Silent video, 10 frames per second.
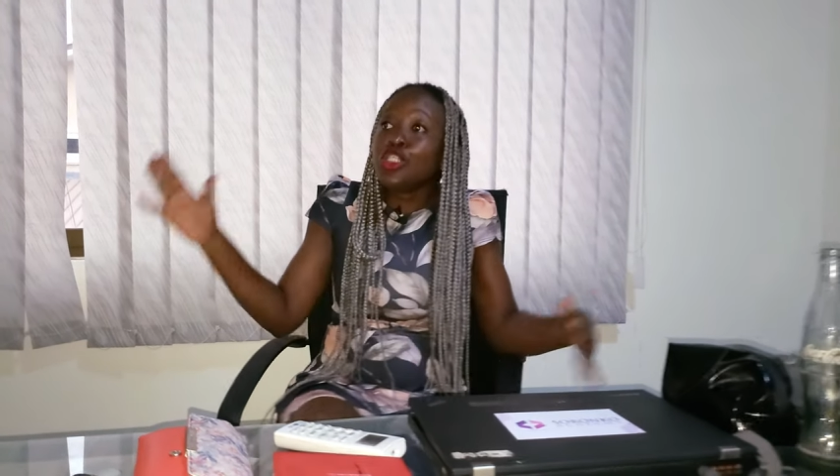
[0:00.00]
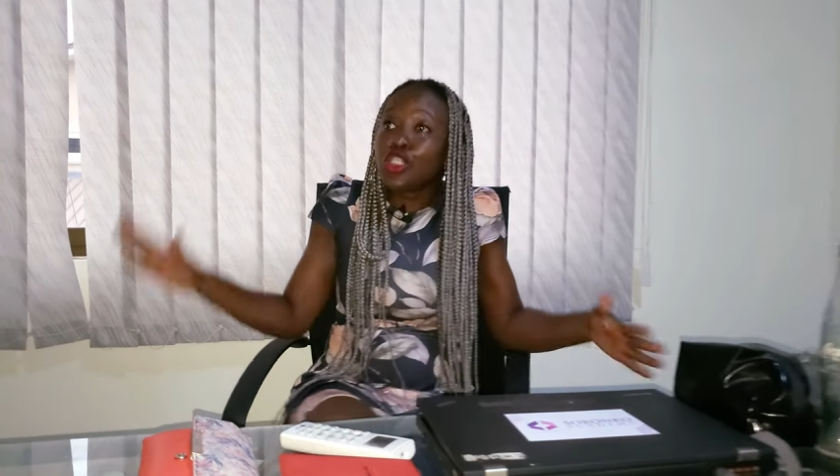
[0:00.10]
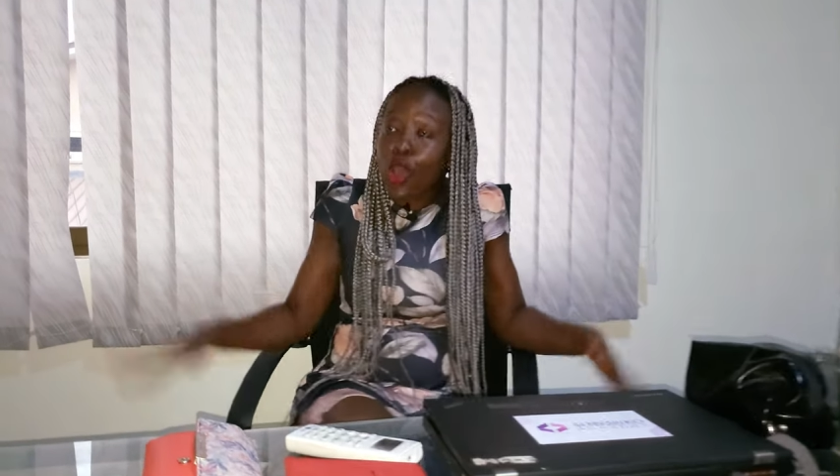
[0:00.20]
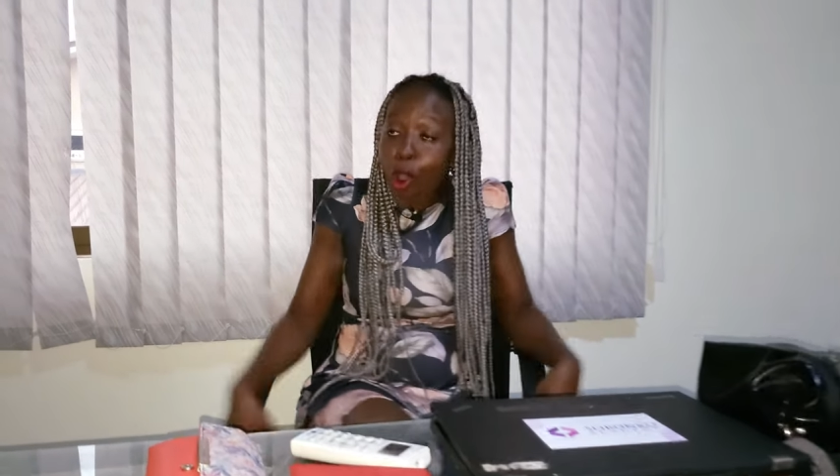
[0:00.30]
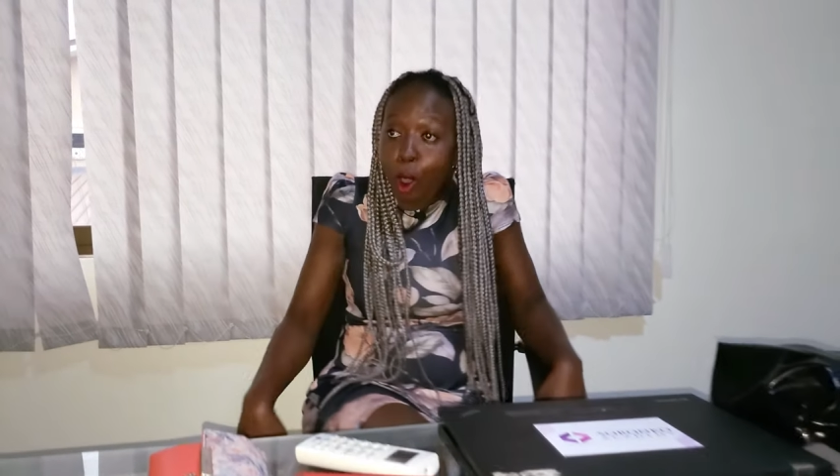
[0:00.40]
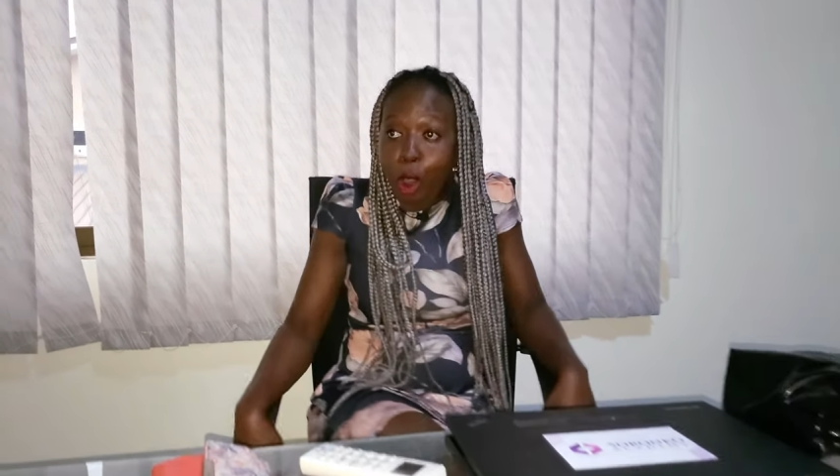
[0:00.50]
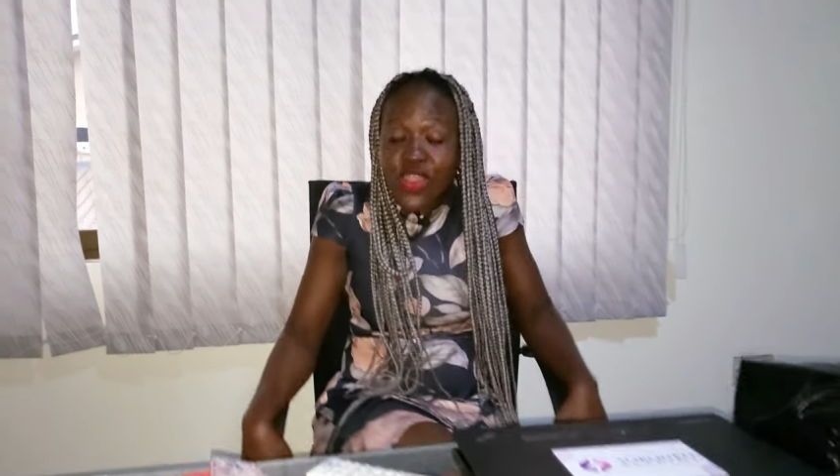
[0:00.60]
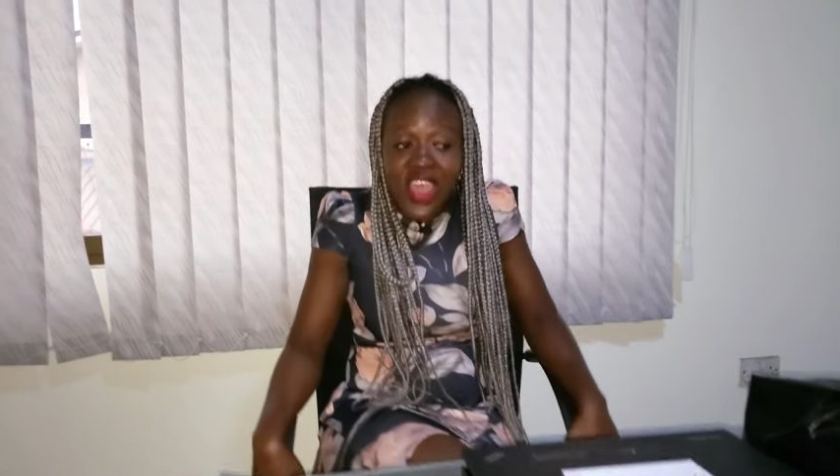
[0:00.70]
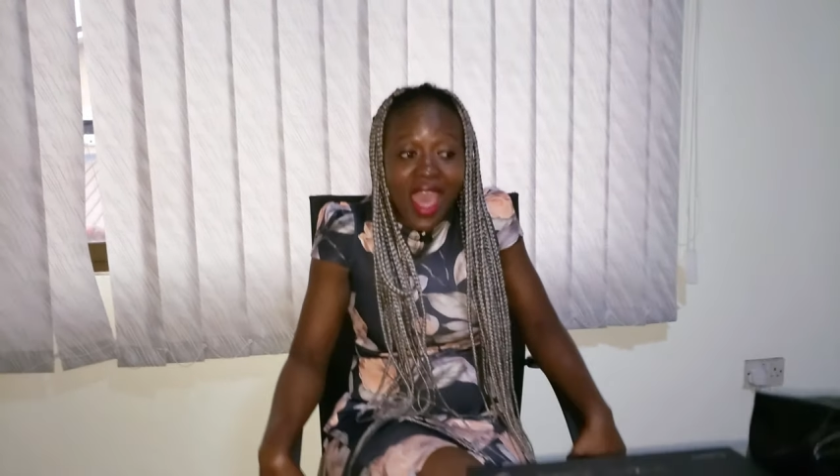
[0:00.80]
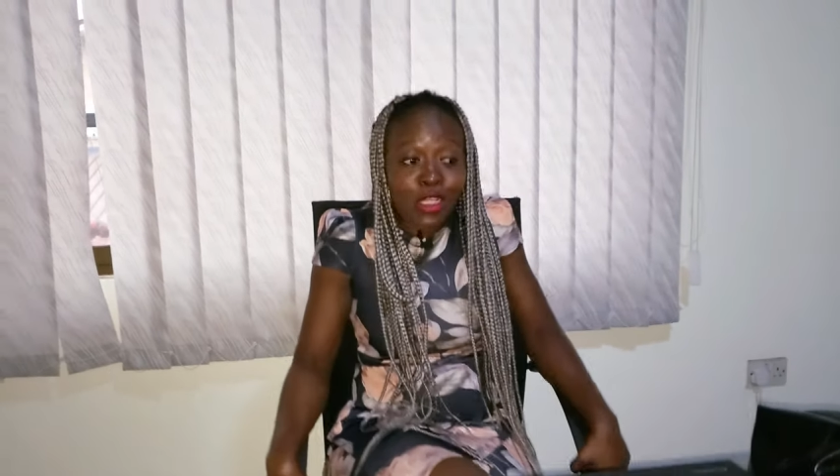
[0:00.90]
So
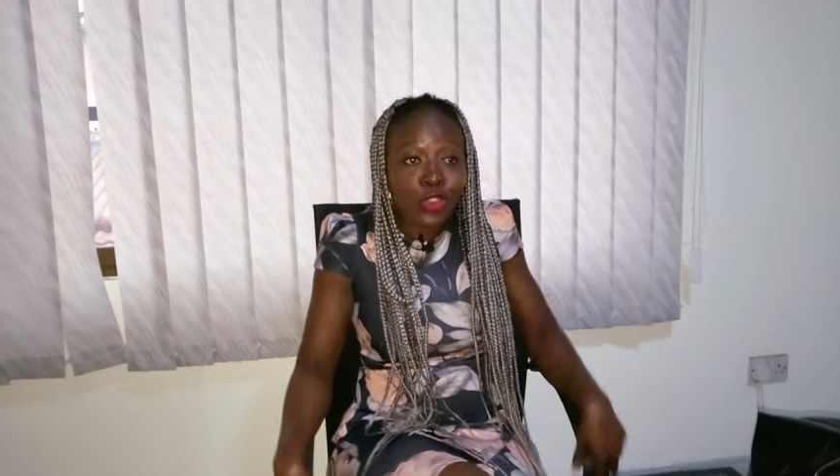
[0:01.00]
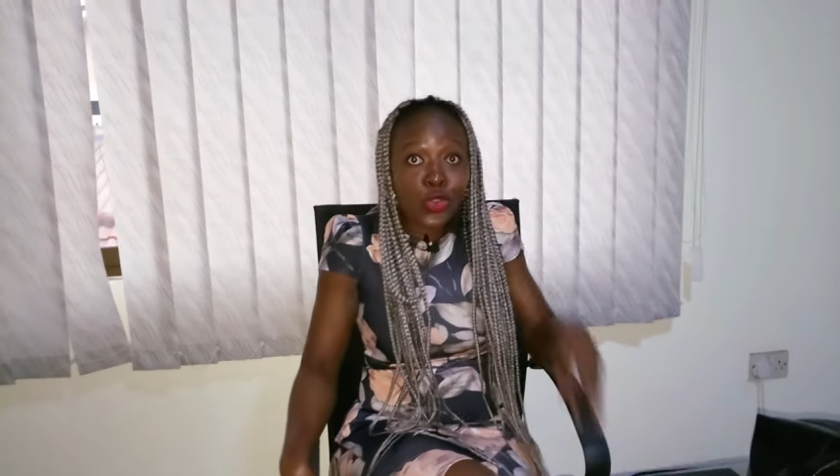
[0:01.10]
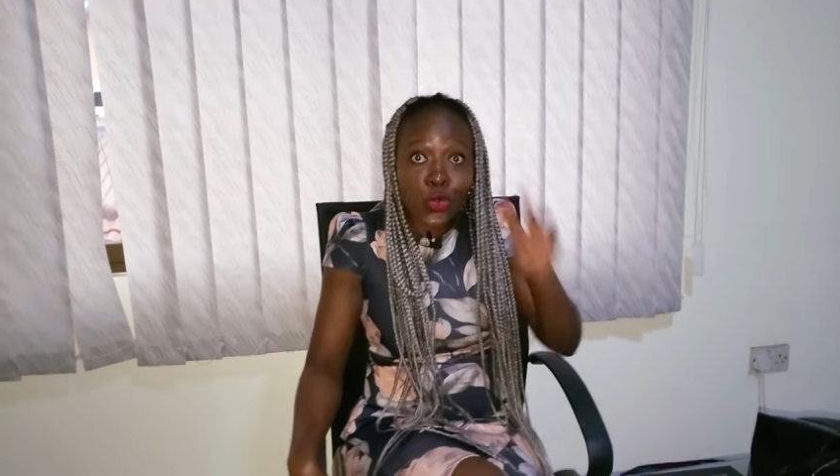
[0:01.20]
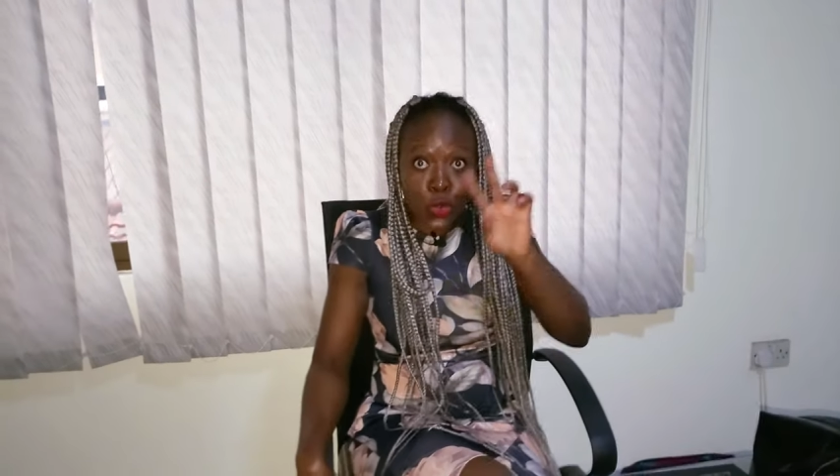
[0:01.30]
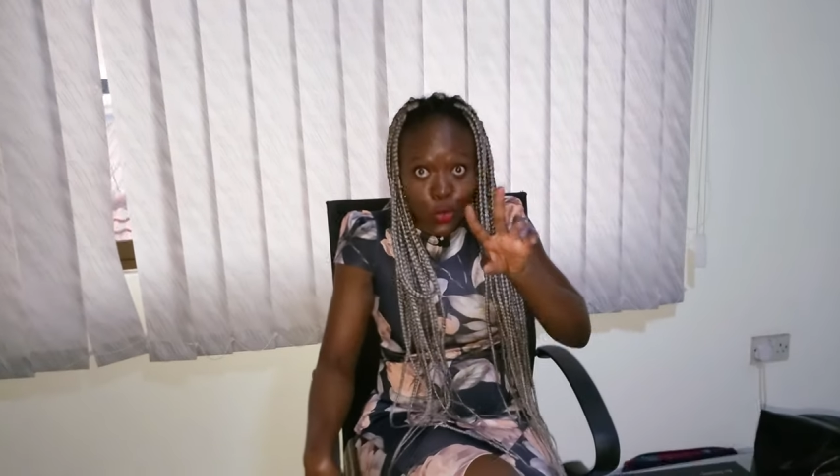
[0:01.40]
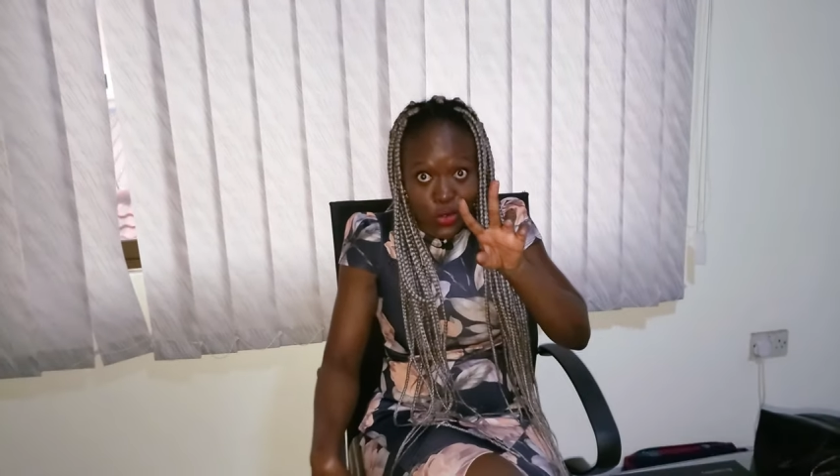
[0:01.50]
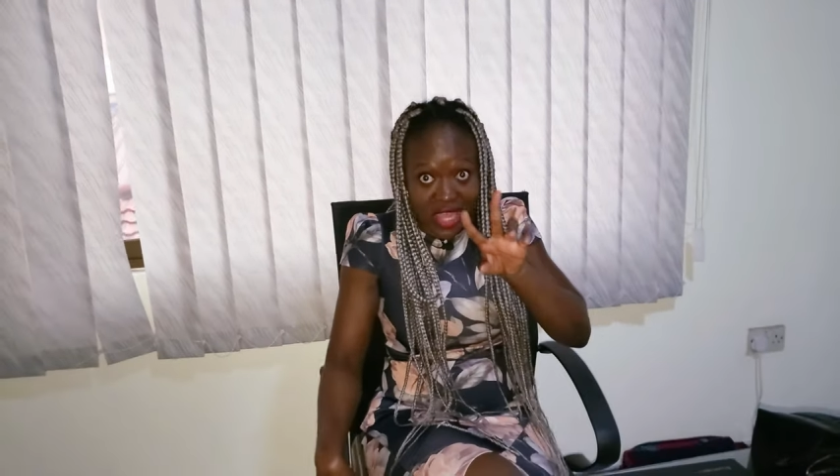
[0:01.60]
there are two